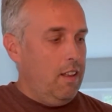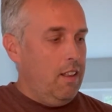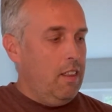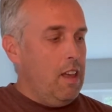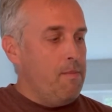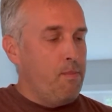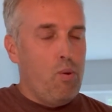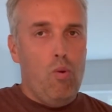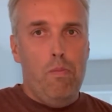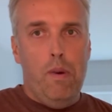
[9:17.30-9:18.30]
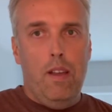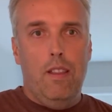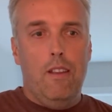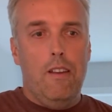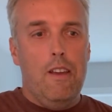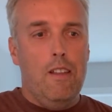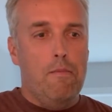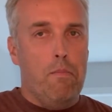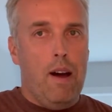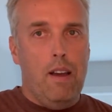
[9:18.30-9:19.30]
the improvement in
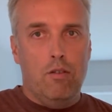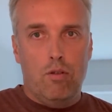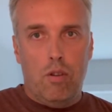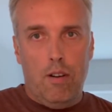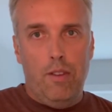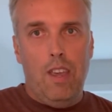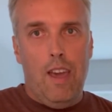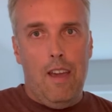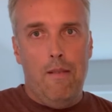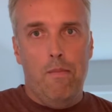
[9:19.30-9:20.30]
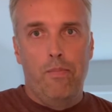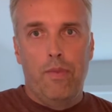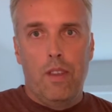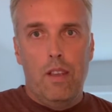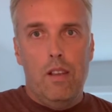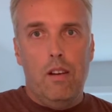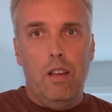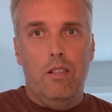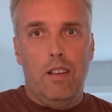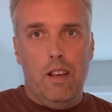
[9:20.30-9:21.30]
my soft game,
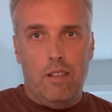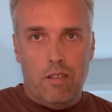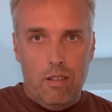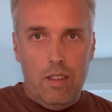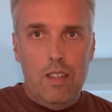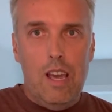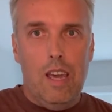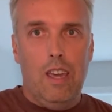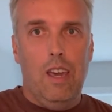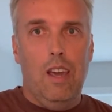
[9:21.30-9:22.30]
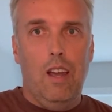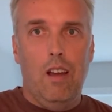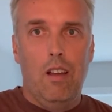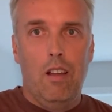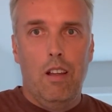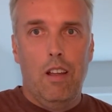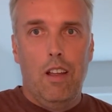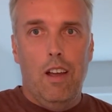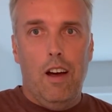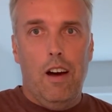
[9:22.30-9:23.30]
resets, dinking,
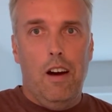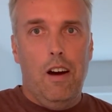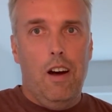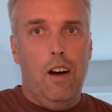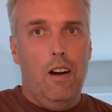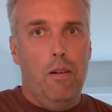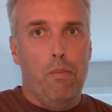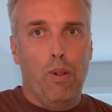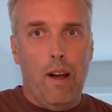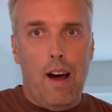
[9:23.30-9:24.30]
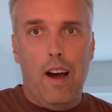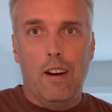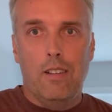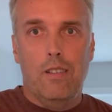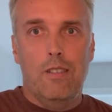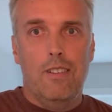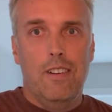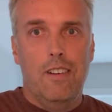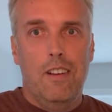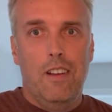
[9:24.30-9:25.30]
blocks,
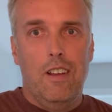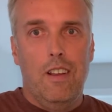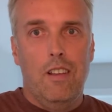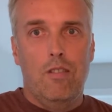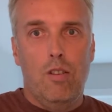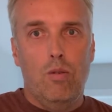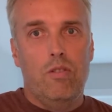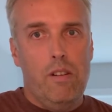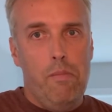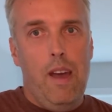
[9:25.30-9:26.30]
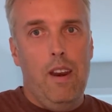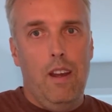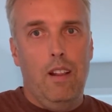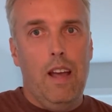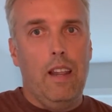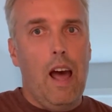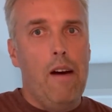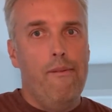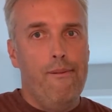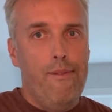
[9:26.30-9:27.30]
so dramatic that
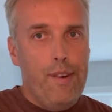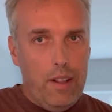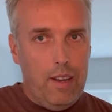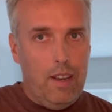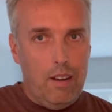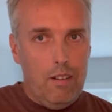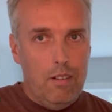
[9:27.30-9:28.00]
I'm willing